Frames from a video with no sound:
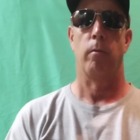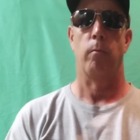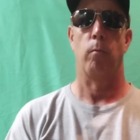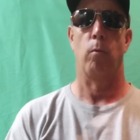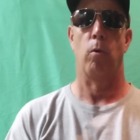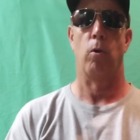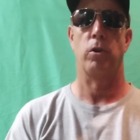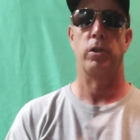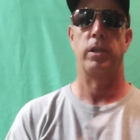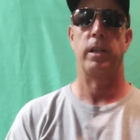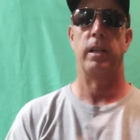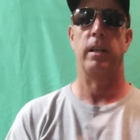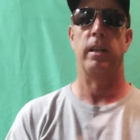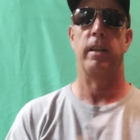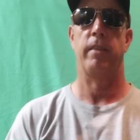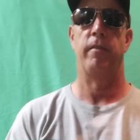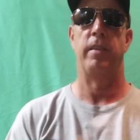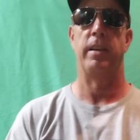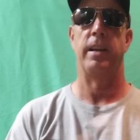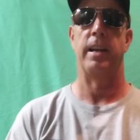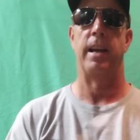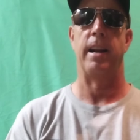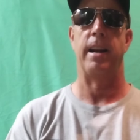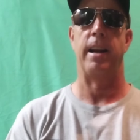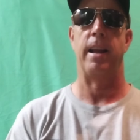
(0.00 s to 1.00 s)
Where's he
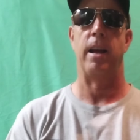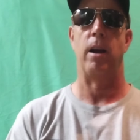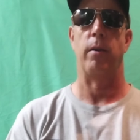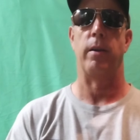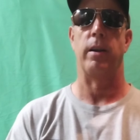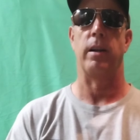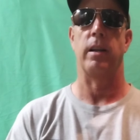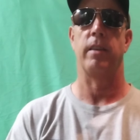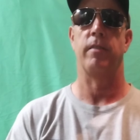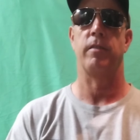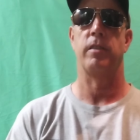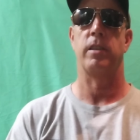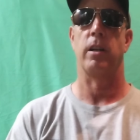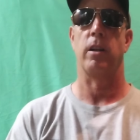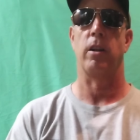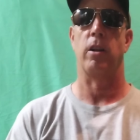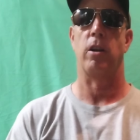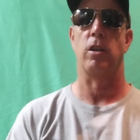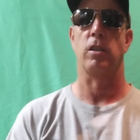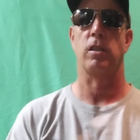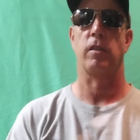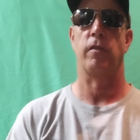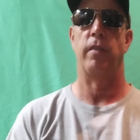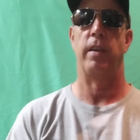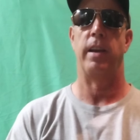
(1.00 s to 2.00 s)
living at now? He lives in
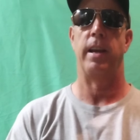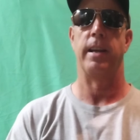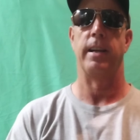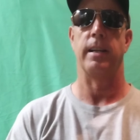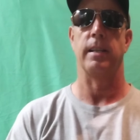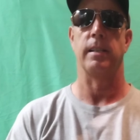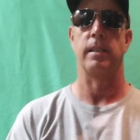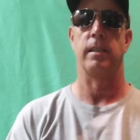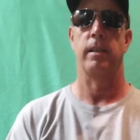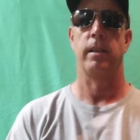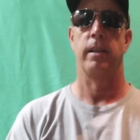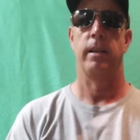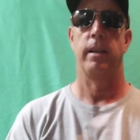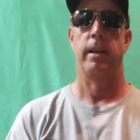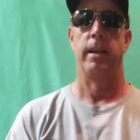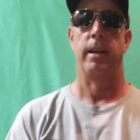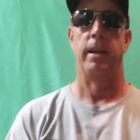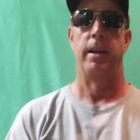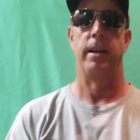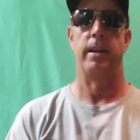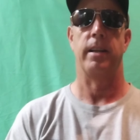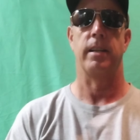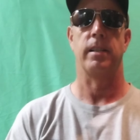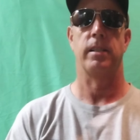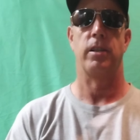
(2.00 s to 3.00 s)
Las Vegas.
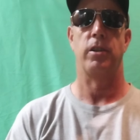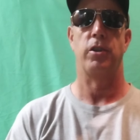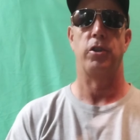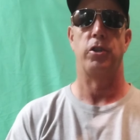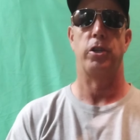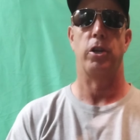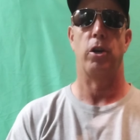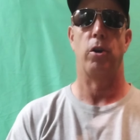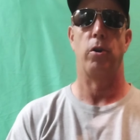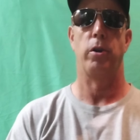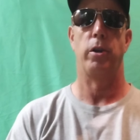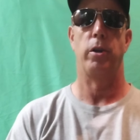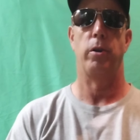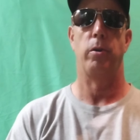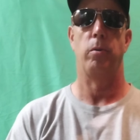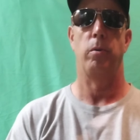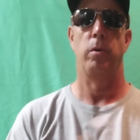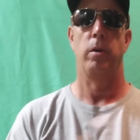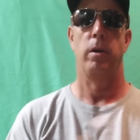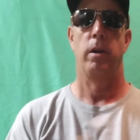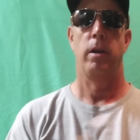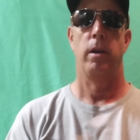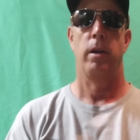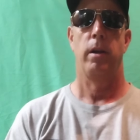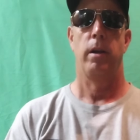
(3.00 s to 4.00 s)
He doesn't show
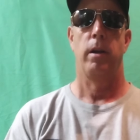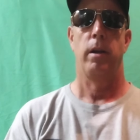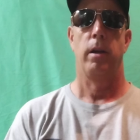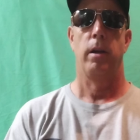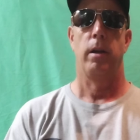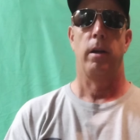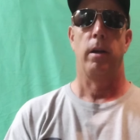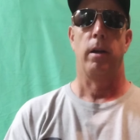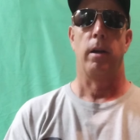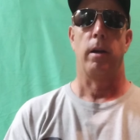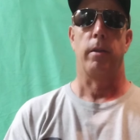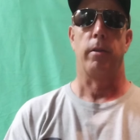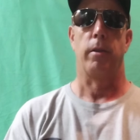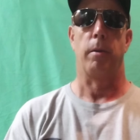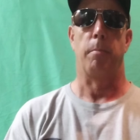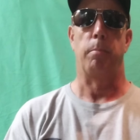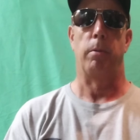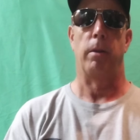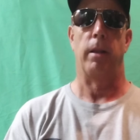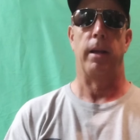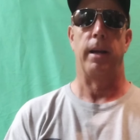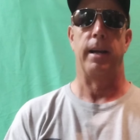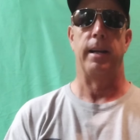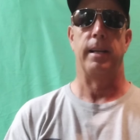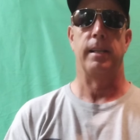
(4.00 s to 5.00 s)
you the
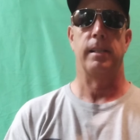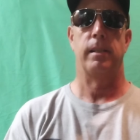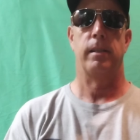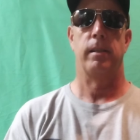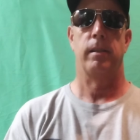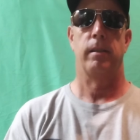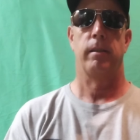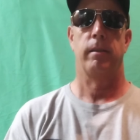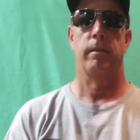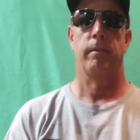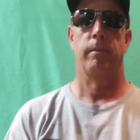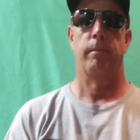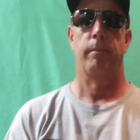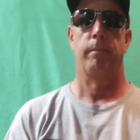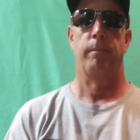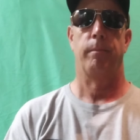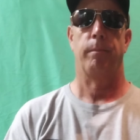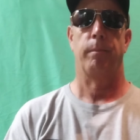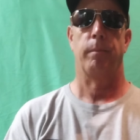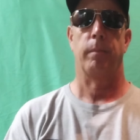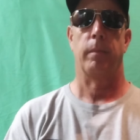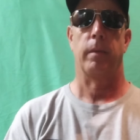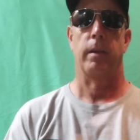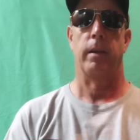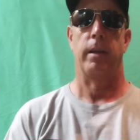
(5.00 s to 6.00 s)
place.
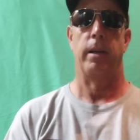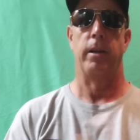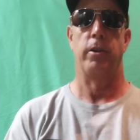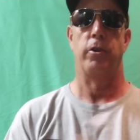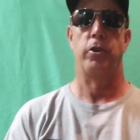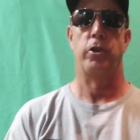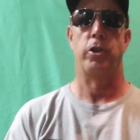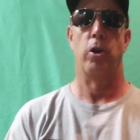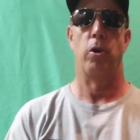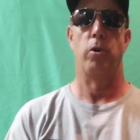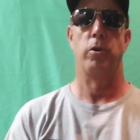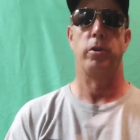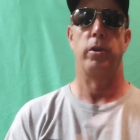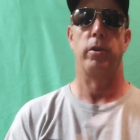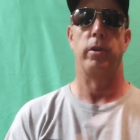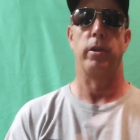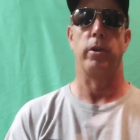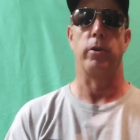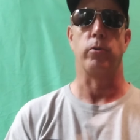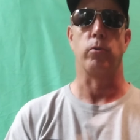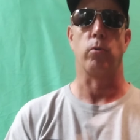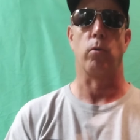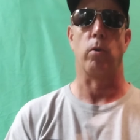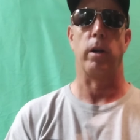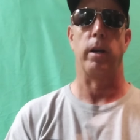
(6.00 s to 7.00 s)
He showed you
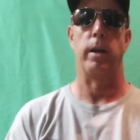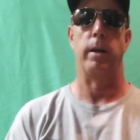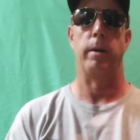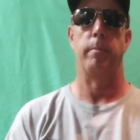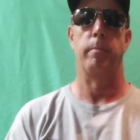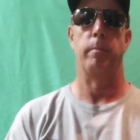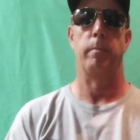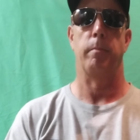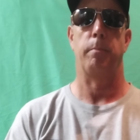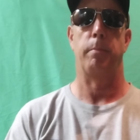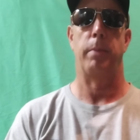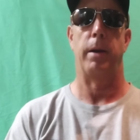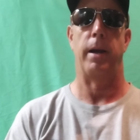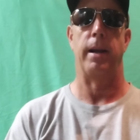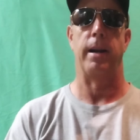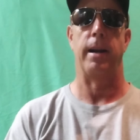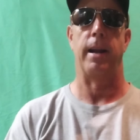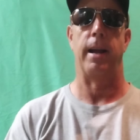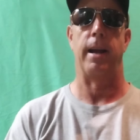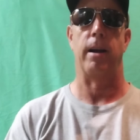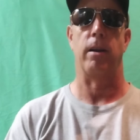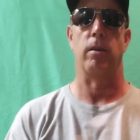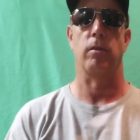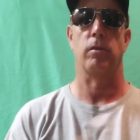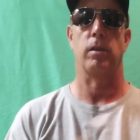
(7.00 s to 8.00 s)
the dream
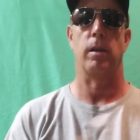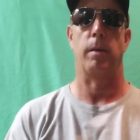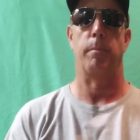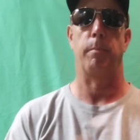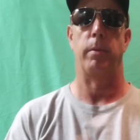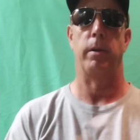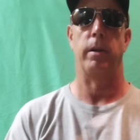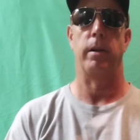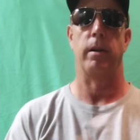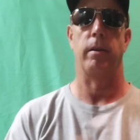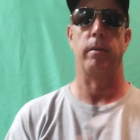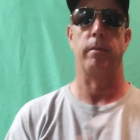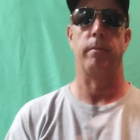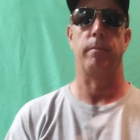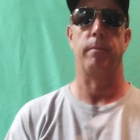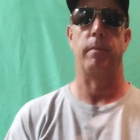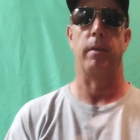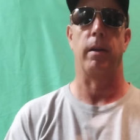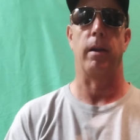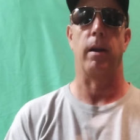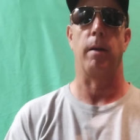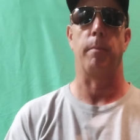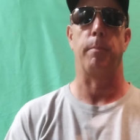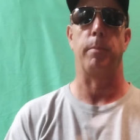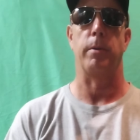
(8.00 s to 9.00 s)
penthouse up in
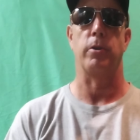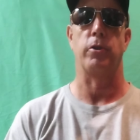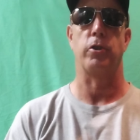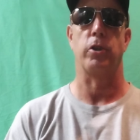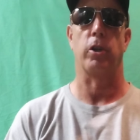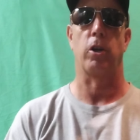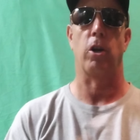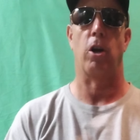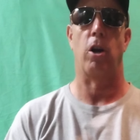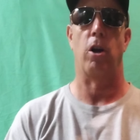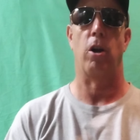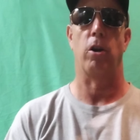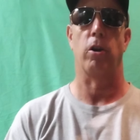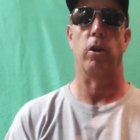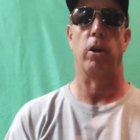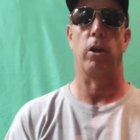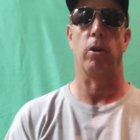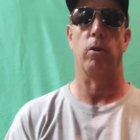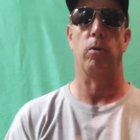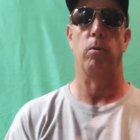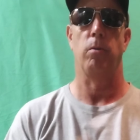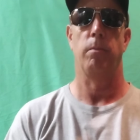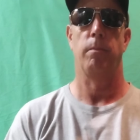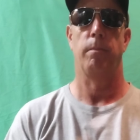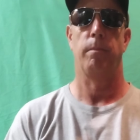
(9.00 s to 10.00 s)
up in
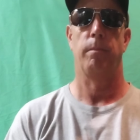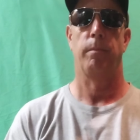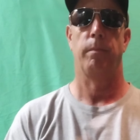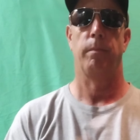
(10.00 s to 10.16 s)
Chicago.